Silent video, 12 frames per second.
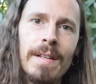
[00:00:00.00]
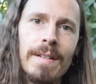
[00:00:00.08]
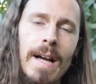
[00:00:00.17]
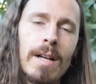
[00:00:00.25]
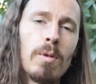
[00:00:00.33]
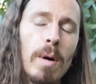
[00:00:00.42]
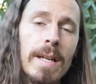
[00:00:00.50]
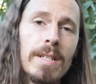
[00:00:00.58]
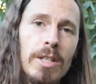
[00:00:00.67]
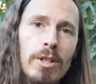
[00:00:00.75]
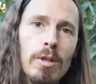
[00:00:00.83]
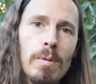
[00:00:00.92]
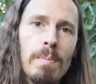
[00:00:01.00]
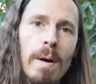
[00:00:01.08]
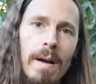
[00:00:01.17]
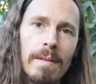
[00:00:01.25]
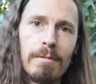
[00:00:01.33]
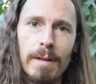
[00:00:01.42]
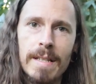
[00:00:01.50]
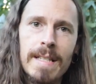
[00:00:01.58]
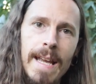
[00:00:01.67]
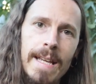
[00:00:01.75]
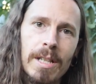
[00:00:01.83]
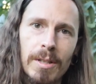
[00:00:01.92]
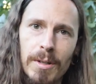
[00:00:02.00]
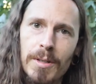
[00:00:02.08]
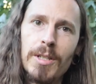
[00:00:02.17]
not quite cube, but rectangular,